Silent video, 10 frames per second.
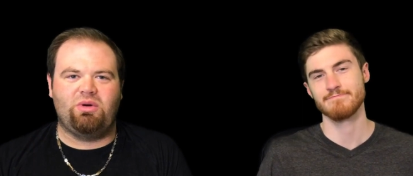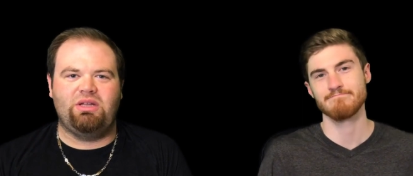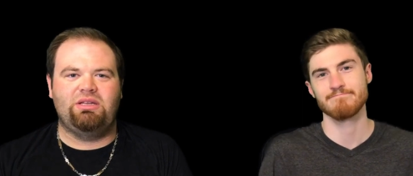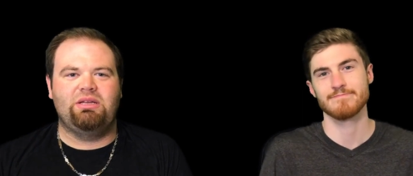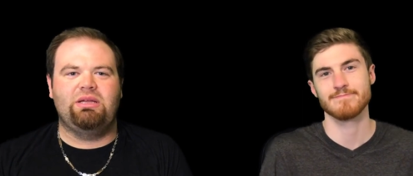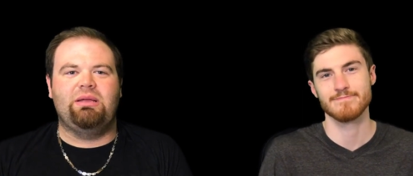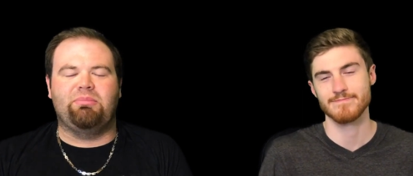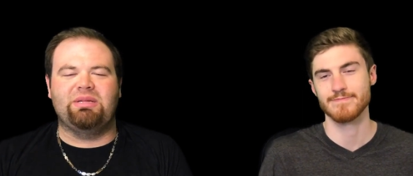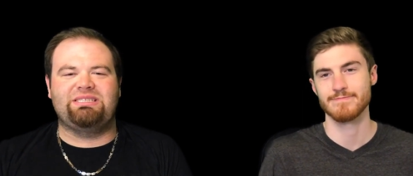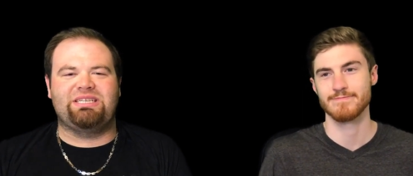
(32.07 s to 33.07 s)
Speaker 1: one.
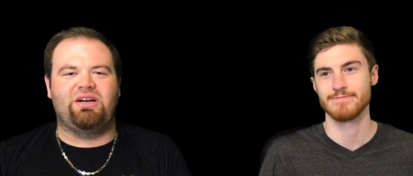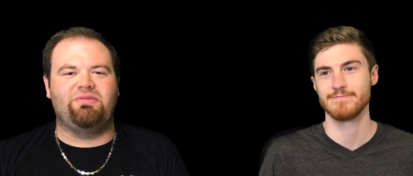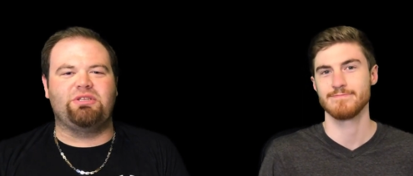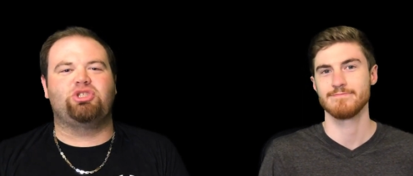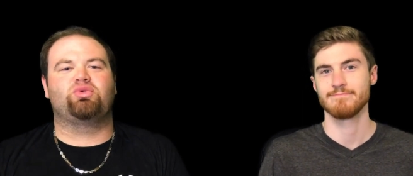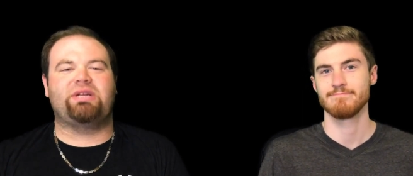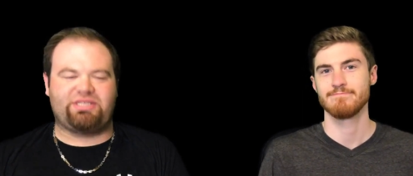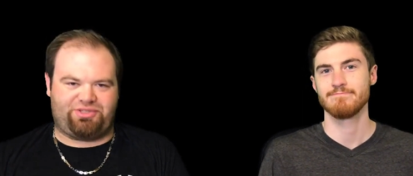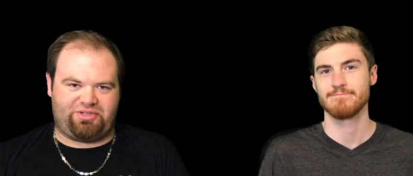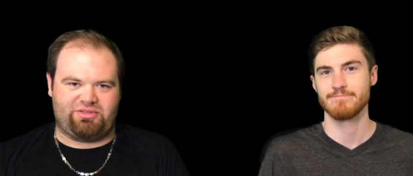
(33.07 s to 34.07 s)
Blessing of the
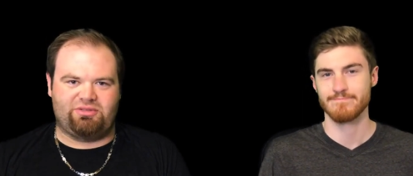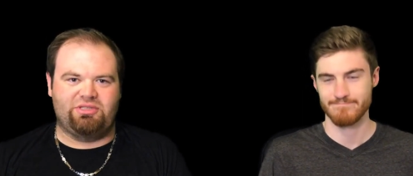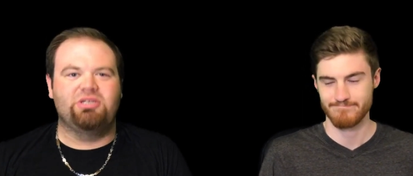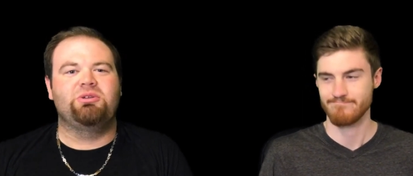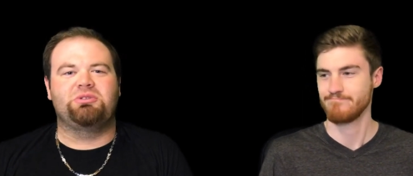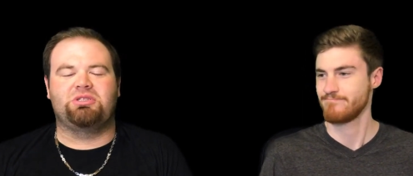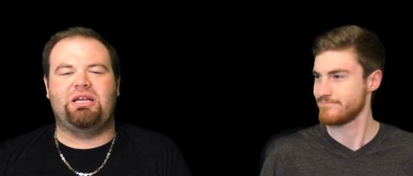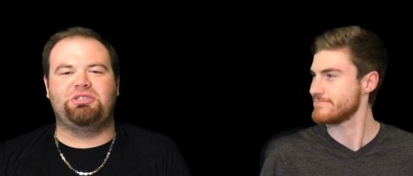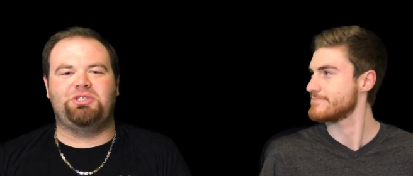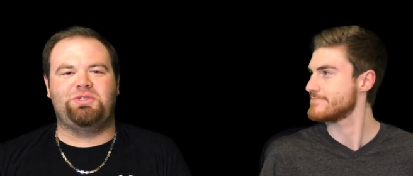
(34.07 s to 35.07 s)
Trickster, which
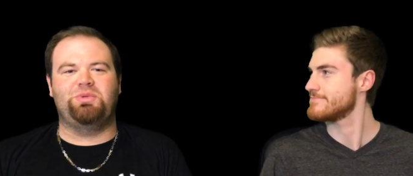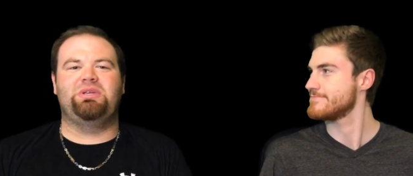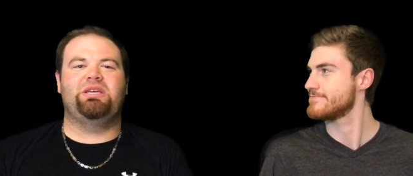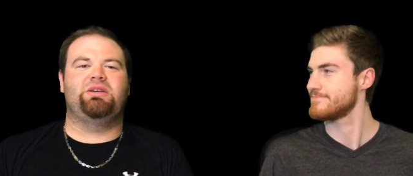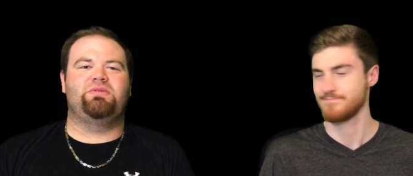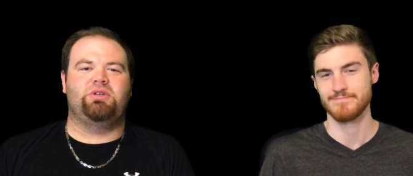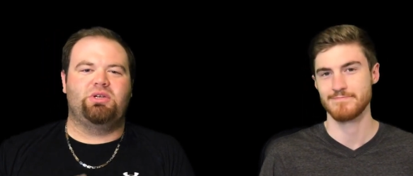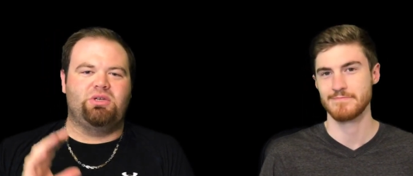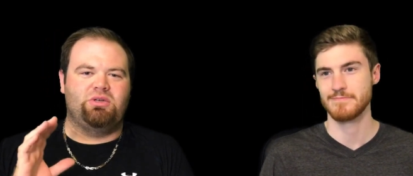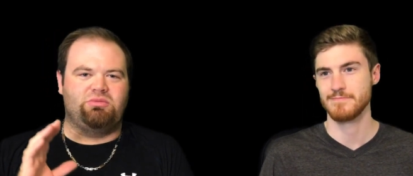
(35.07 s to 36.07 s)
allows you to give
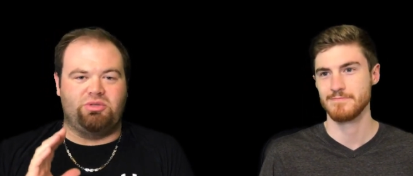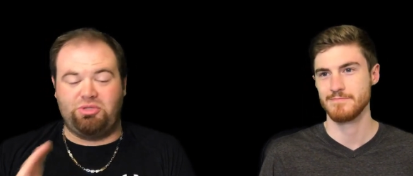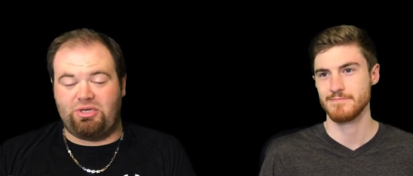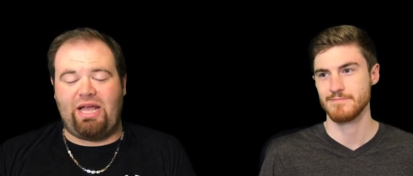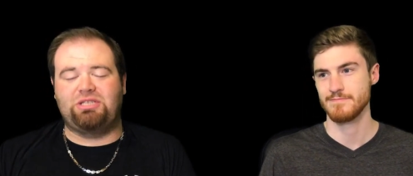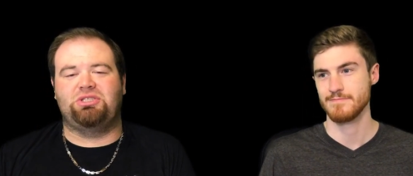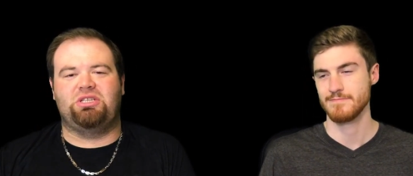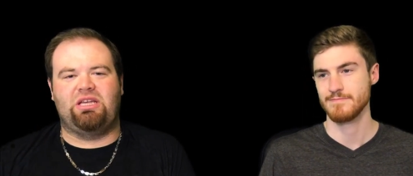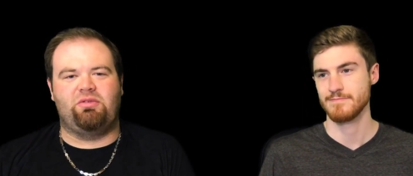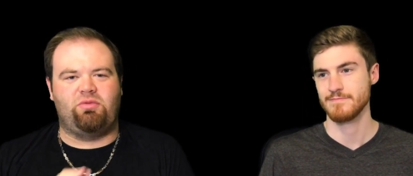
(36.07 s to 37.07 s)
use your action
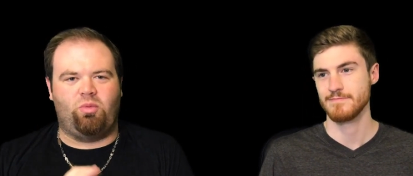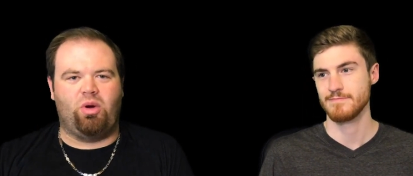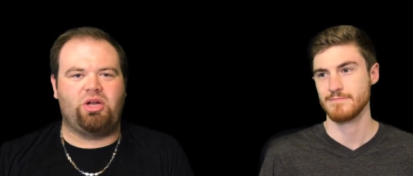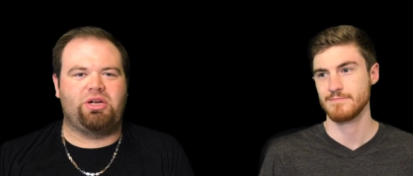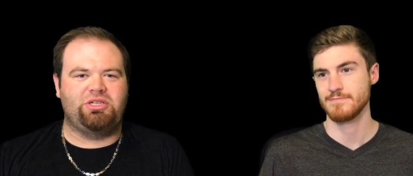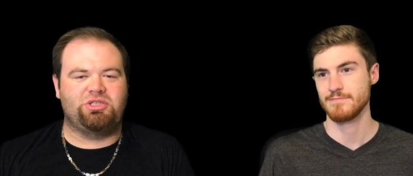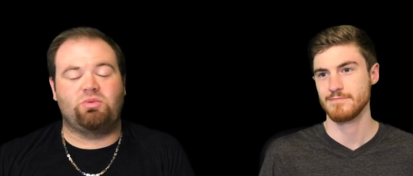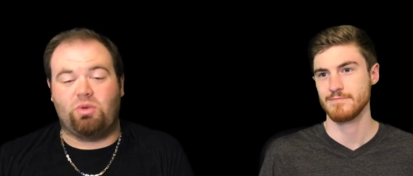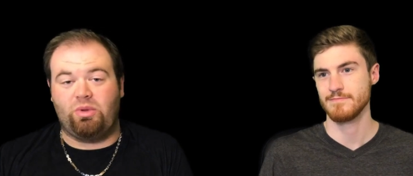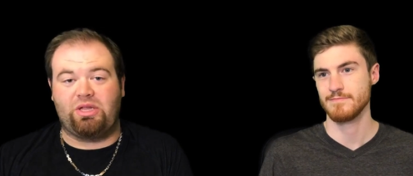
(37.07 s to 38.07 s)
to give one creature,
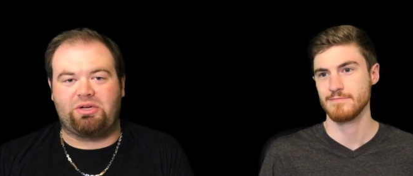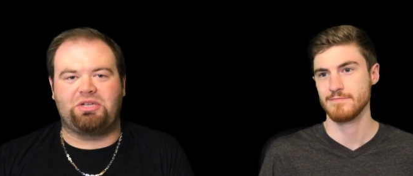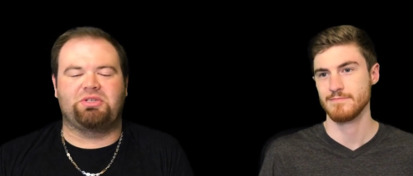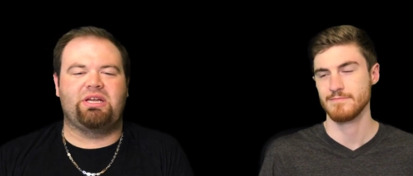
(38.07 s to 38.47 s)
one willing creature